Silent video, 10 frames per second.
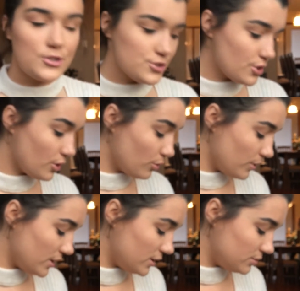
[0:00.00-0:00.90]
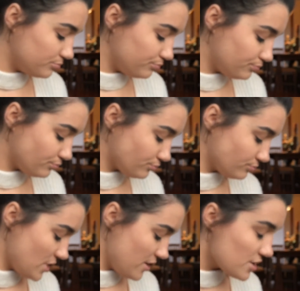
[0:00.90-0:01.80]
so
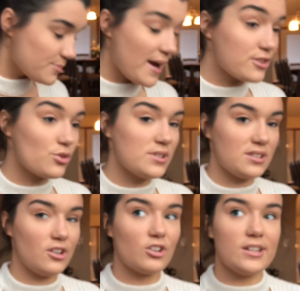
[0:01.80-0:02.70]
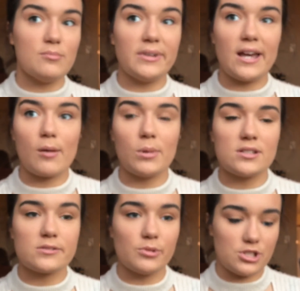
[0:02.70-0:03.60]
the nearest MAC store is literally in
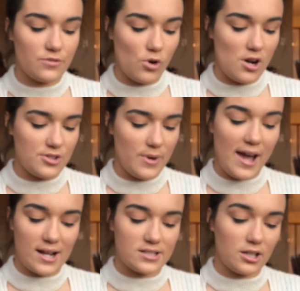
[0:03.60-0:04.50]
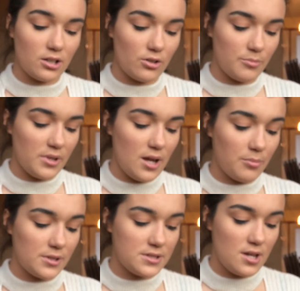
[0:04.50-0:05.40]
Minneapolis, which is 4 hours away. I guess I could go to
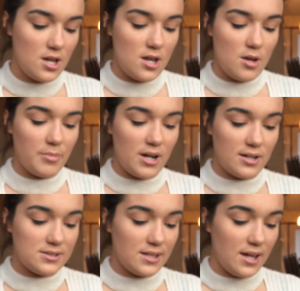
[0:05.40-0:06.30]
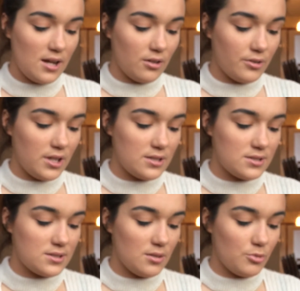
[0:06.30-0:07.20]
Minneapolis, but honestly I kind of go to
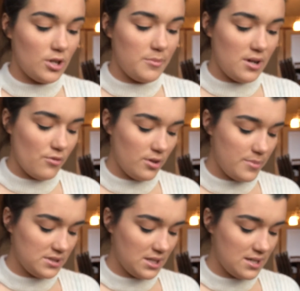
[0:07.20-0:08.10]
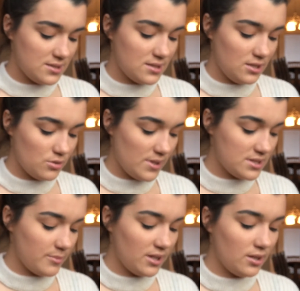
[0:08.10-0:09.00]
Kansas City more. I mean, I've only been to Kansas City
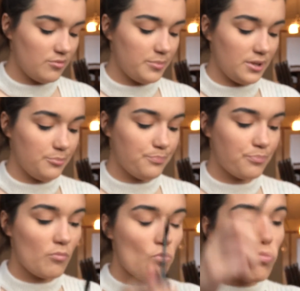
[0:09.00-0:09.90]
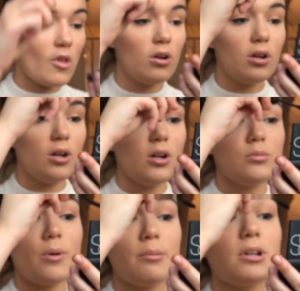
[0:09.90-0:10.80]
twice in my life, but
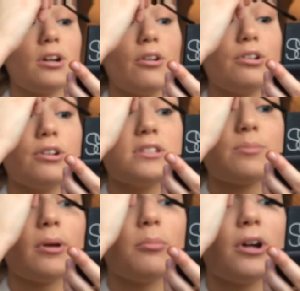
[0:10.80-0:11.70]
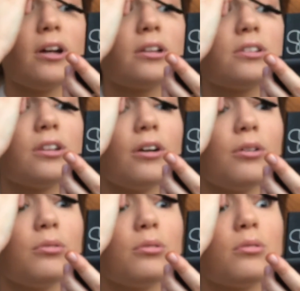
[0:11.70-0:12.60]
probably gonna go during spring break, so,